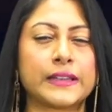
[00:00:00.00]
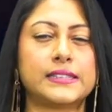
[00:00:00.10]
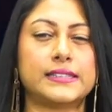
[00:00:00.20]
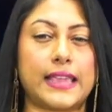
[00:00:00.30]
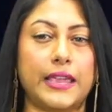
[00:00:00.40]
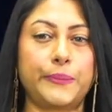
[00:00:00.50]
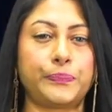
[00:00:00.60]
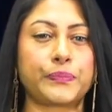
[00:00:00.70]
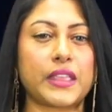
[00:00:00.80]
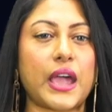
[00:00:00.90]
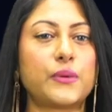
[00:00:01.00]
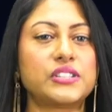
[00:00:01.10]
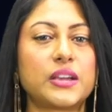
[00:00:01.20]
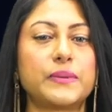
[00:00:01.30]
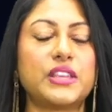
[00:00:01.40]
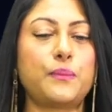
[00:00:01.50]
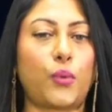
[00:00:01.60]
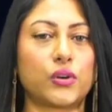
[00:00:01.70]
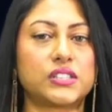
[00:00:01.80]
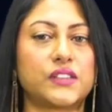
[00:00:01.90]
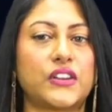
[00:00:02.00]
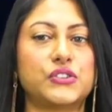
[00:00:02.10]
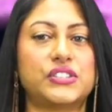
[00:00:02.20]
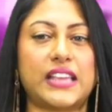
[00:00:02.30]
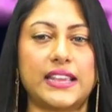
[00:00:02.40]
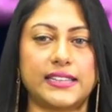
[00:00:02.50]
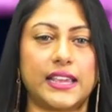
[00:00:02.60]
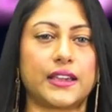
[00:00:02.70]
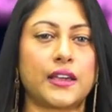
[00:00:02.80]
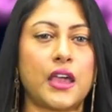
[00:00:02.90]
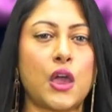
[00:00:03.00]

Today, I want to talk about the importance of understanding